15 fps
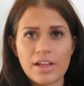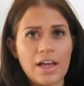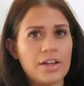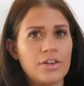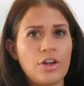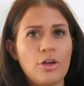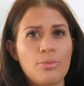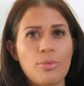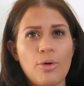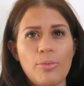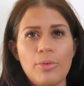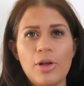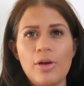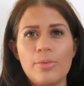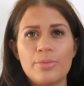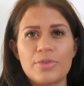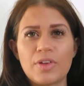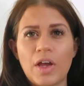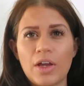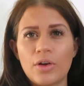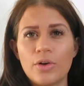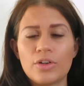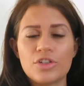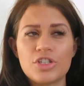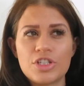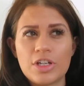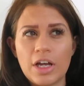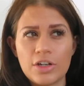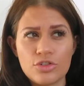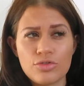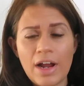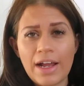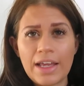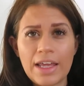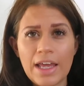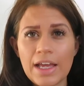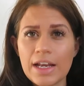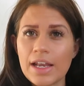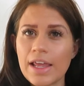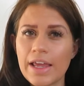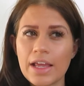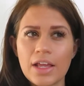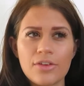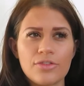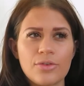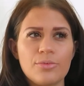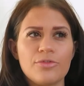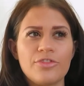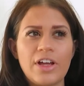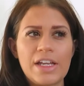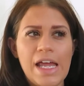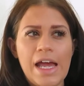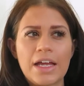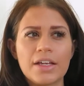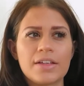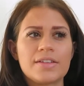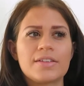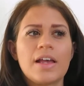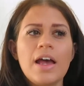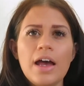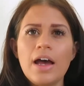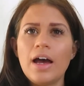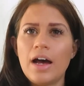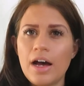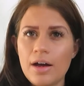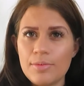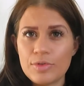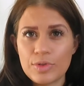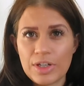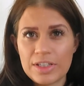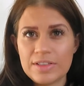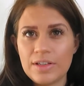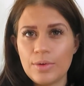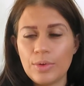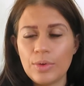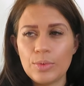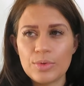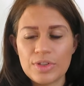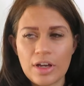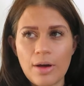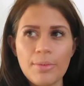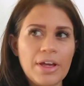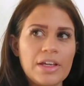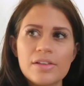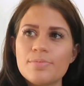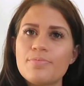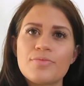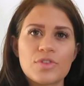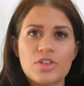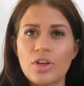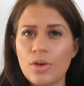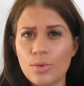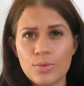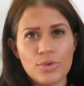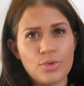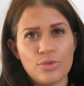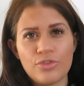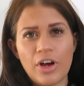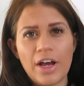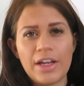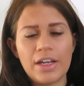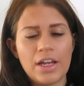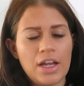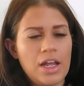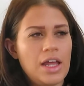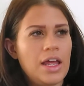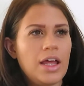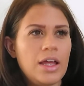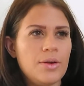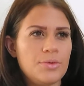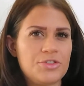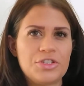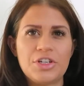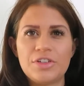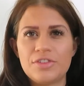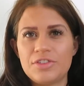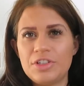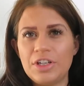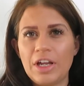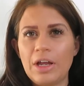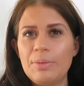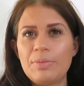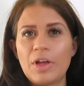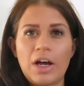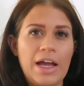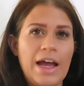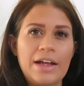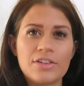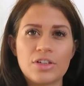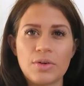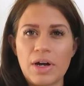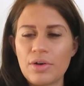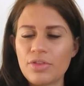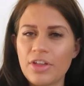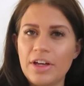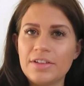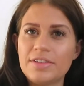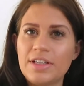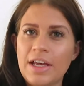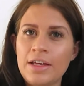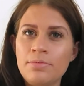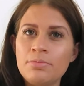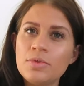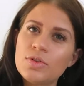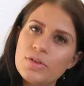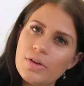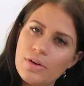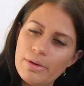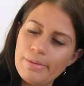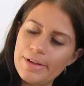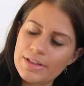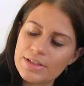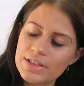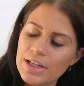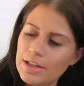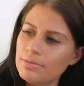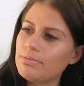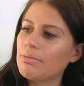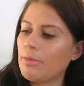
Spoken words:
I had no problems. I got a tracking link from FedEx, so I could see when it was coming. So it was all fine. It was just, you know, I had to go out Thursday, so I missed it.